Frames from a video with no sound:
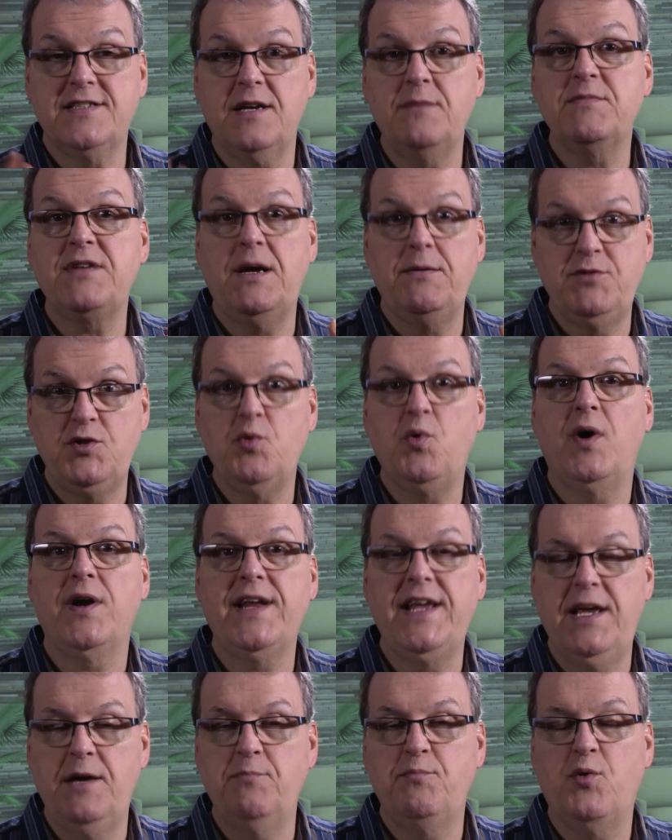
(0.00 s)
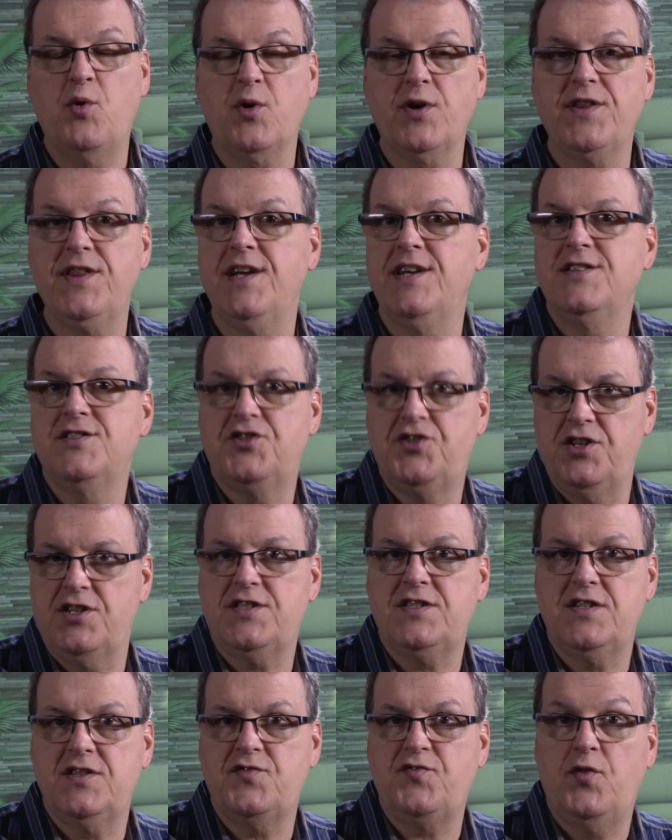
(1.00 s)
sometimes you want to import things
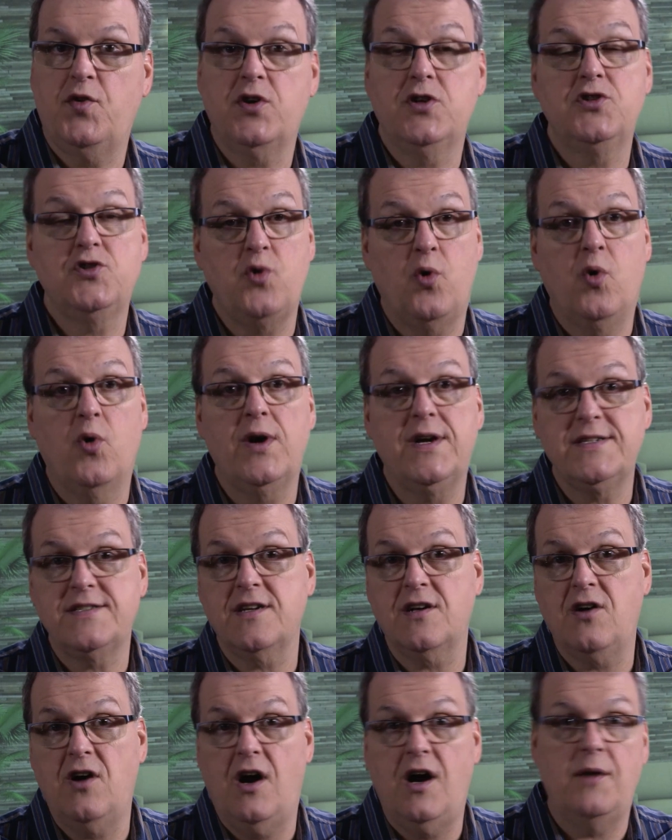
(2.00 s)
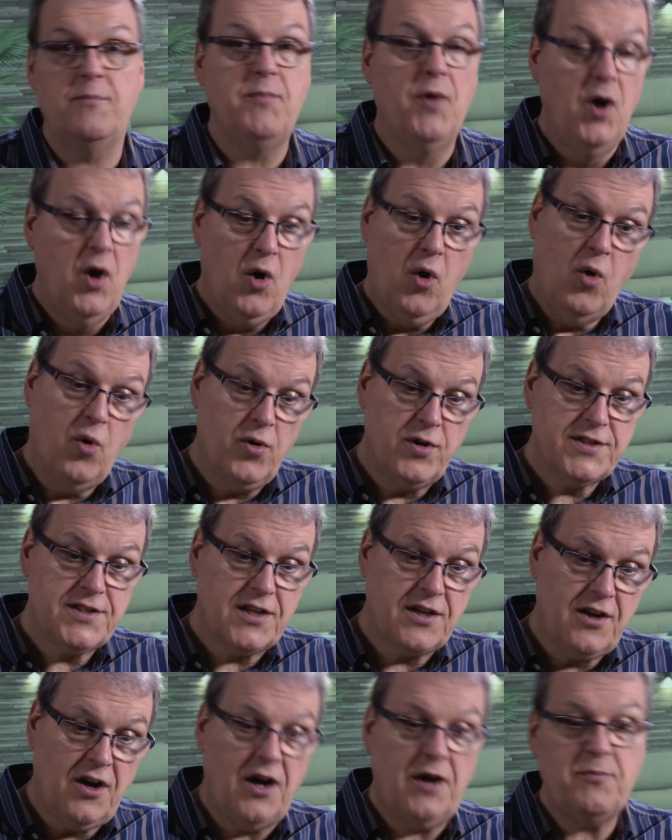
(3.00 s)
just as footage or as a comp
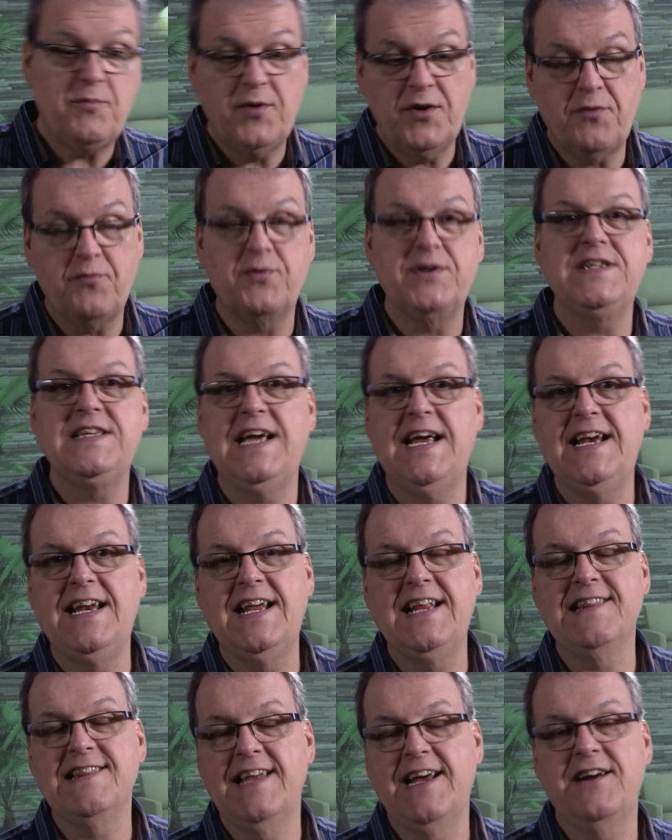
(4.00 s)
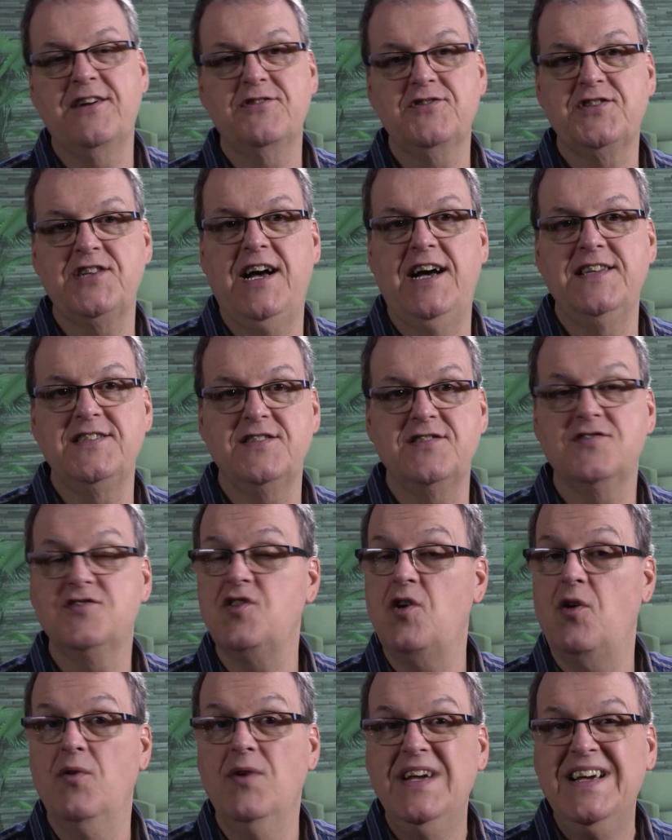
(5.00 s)
with retaining layer sizes.
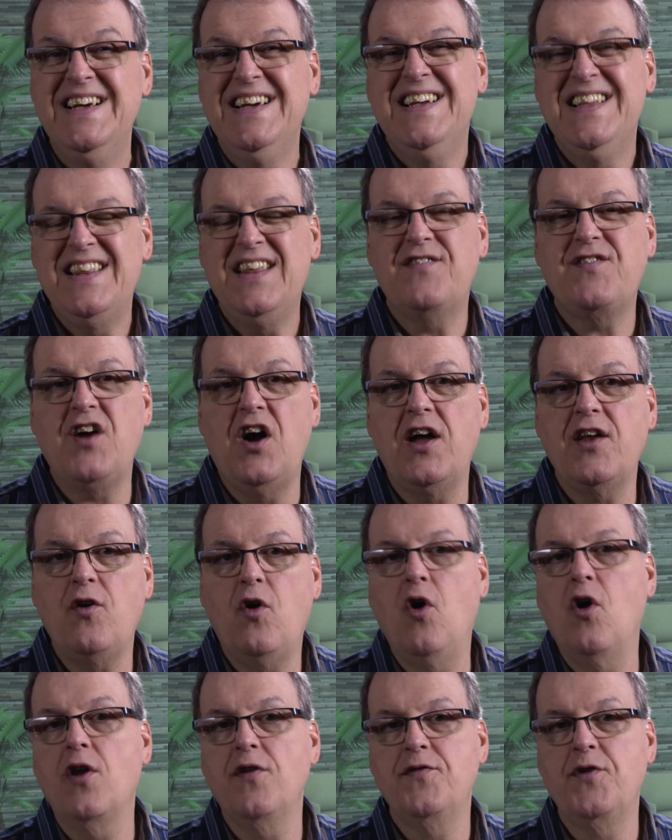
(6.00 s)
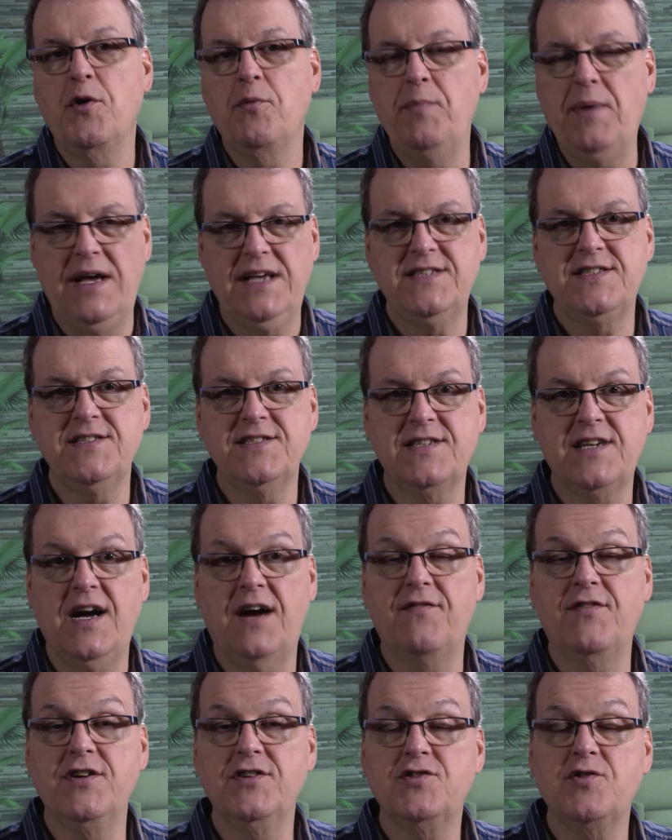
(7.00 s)
So you've got all of your bases
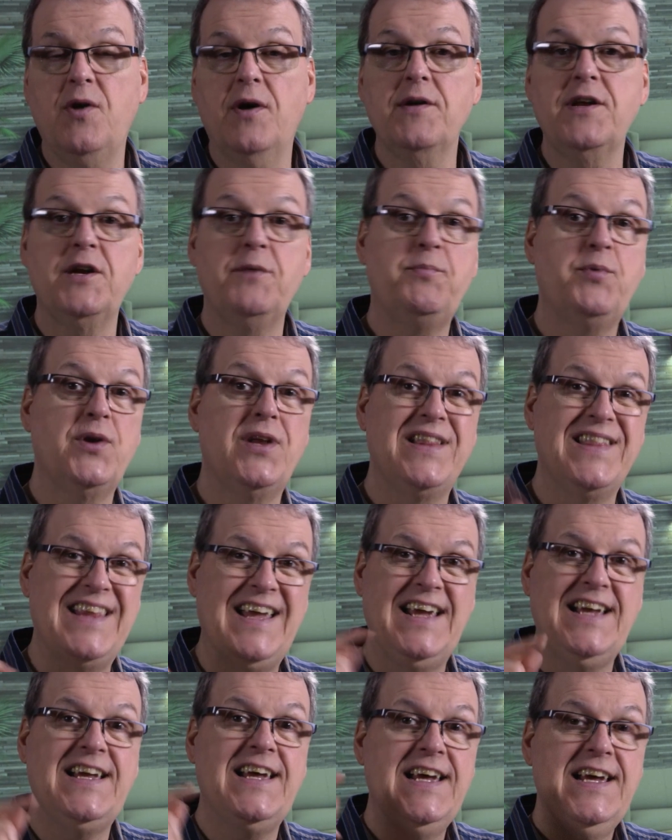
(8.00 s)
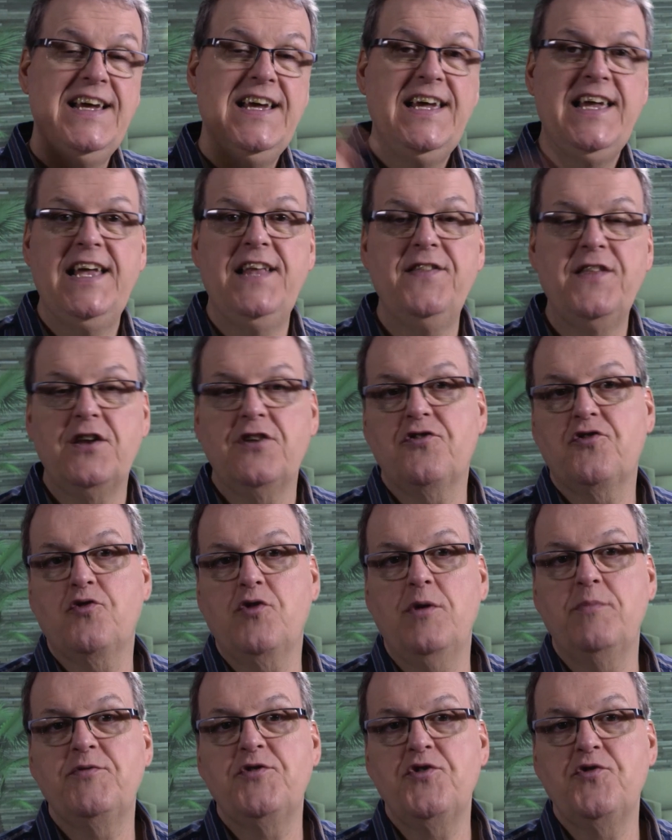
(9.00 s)
covered. So I'm going to put a link in the
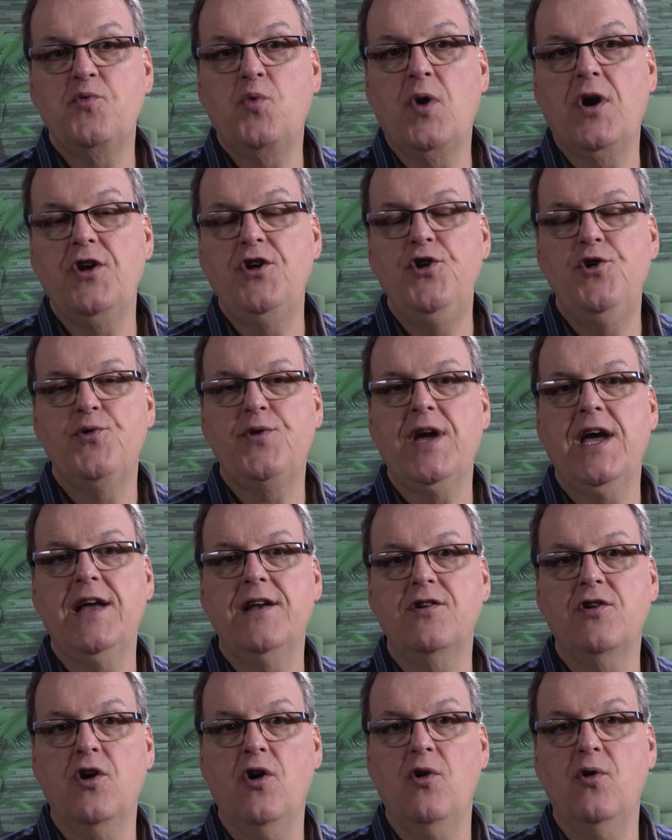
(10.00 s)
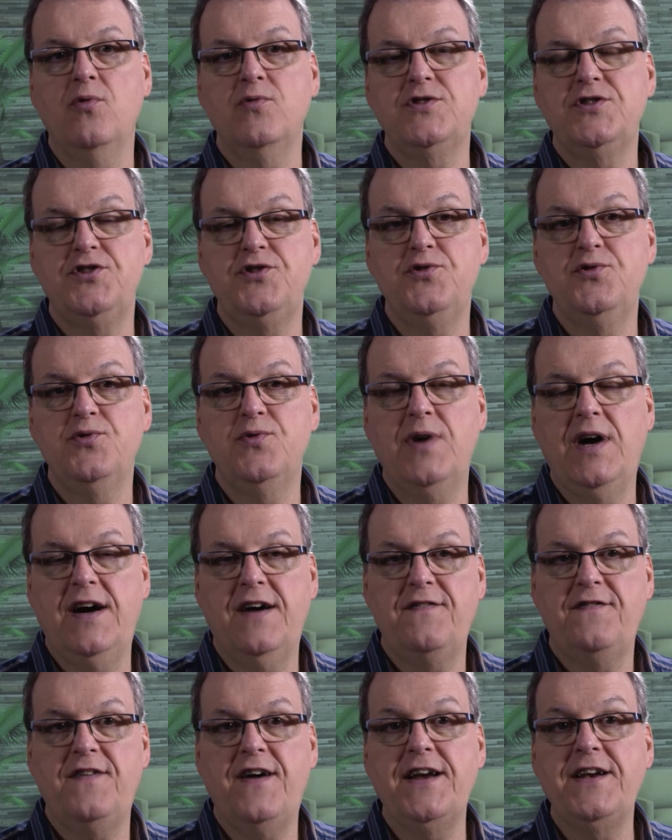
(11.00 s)
description where you can go
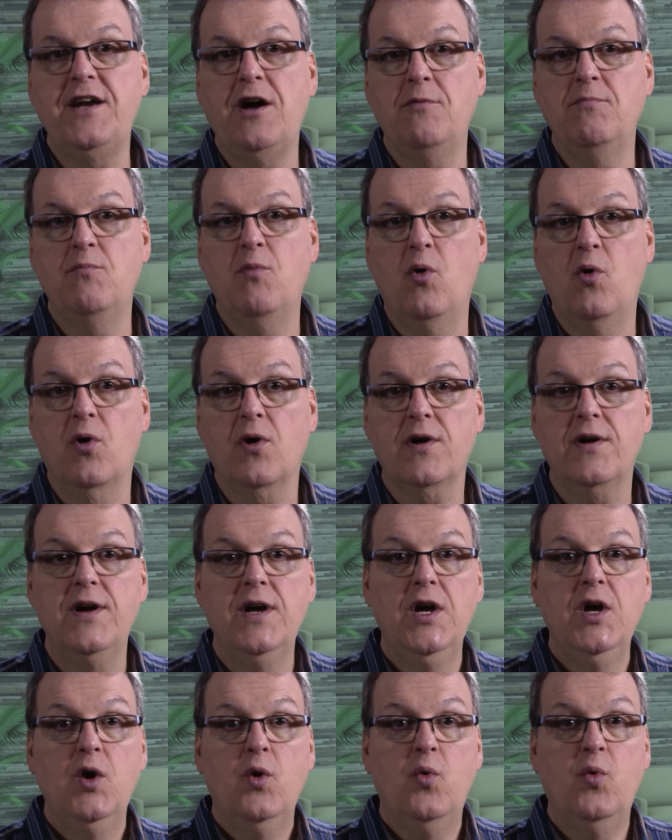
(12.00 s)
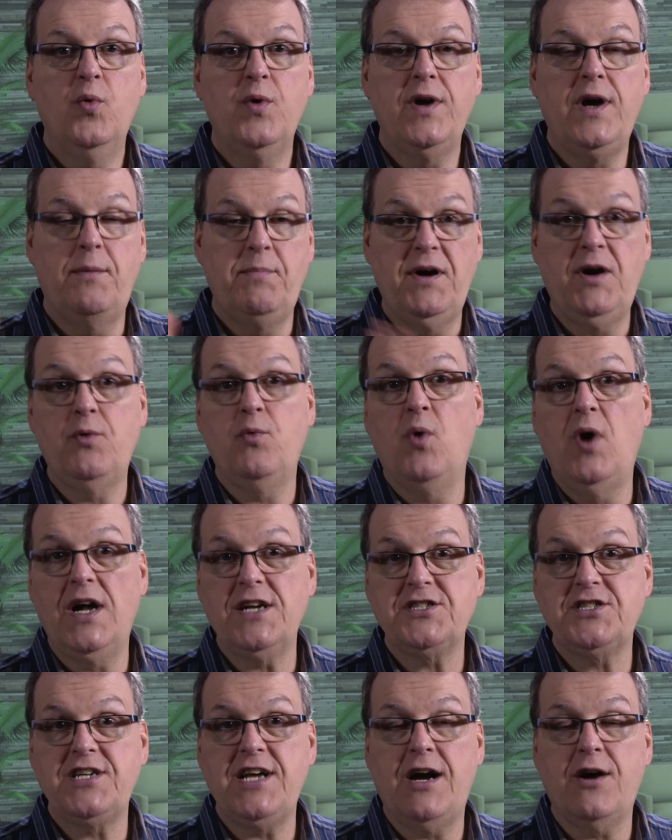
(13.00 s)
to find out more about
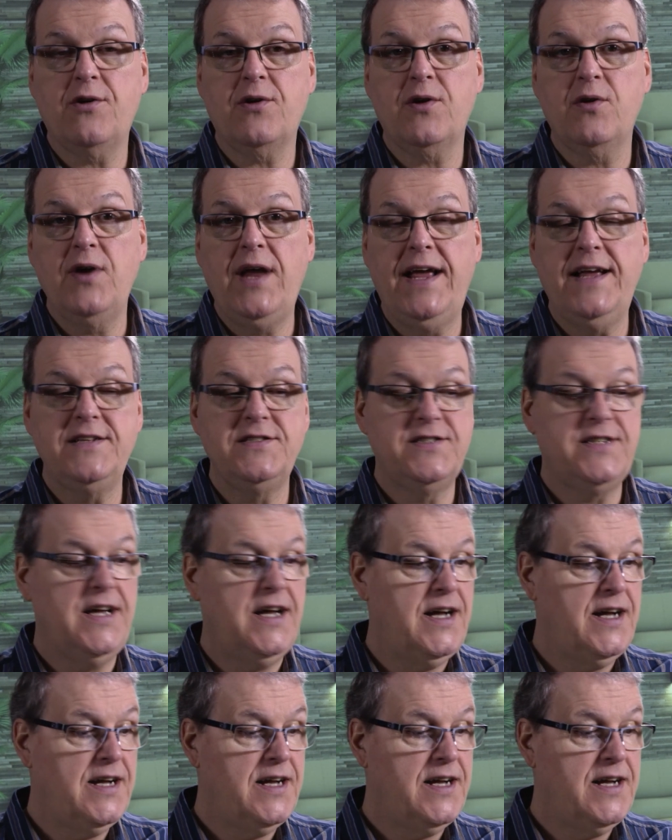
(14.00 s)
Watchtower. And